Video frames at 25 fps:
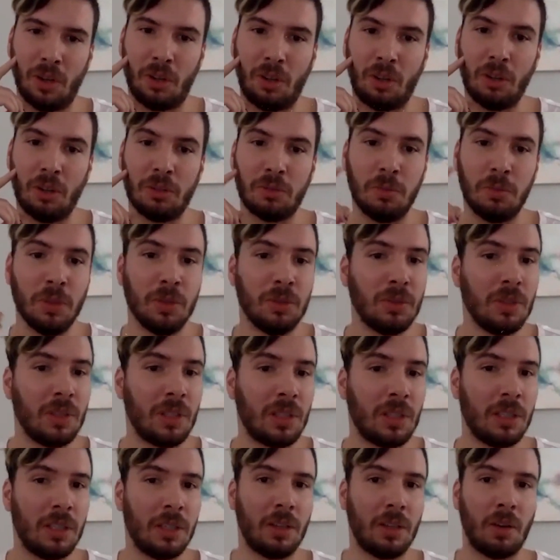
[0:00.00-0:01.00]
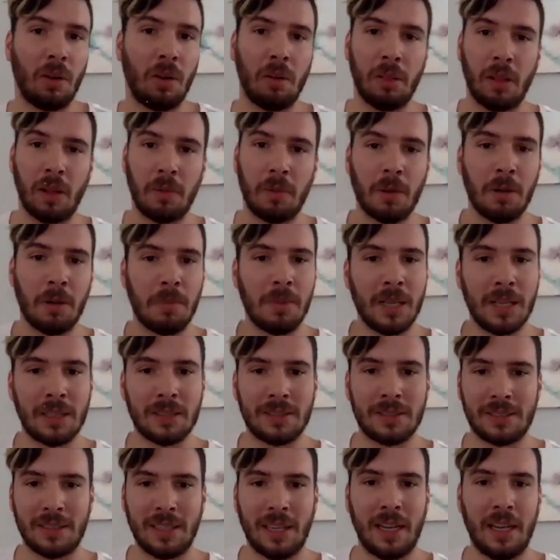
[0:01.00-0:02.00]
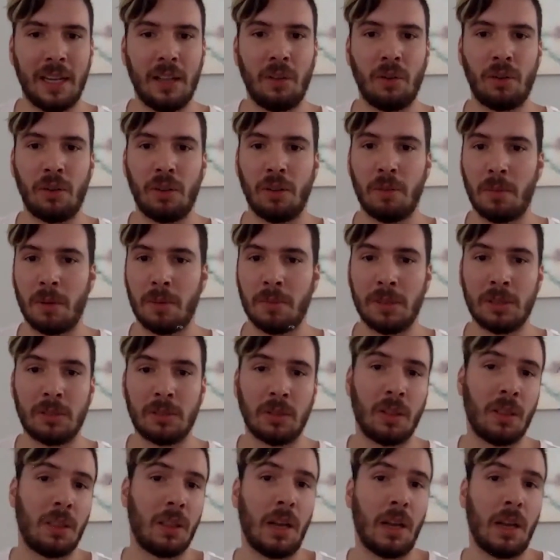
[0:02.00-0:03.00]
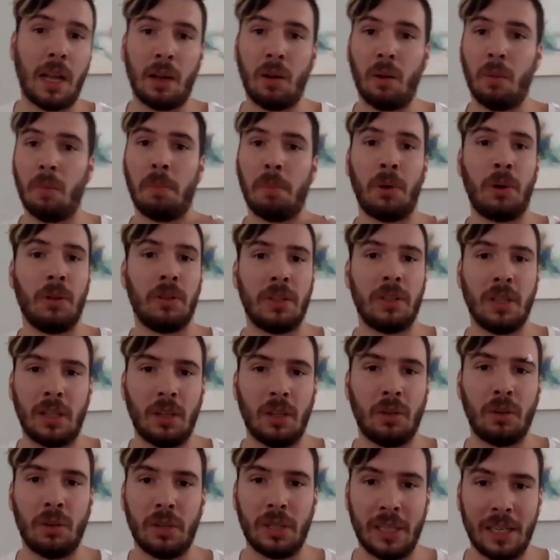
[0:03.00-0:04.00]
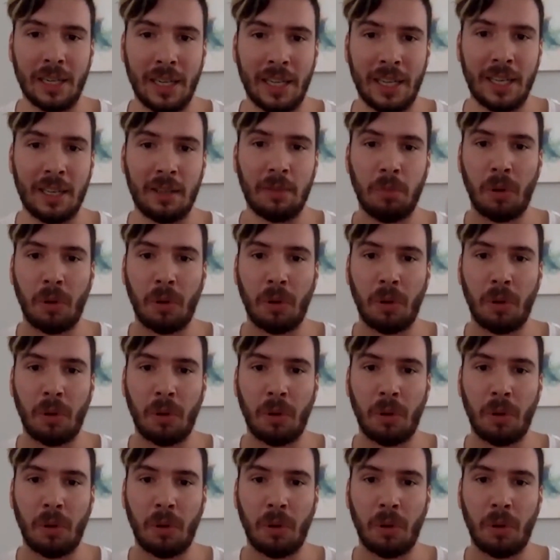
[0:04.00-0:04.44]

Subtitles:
Because musically, you know, there might be a style or there might be something I don't particularly like,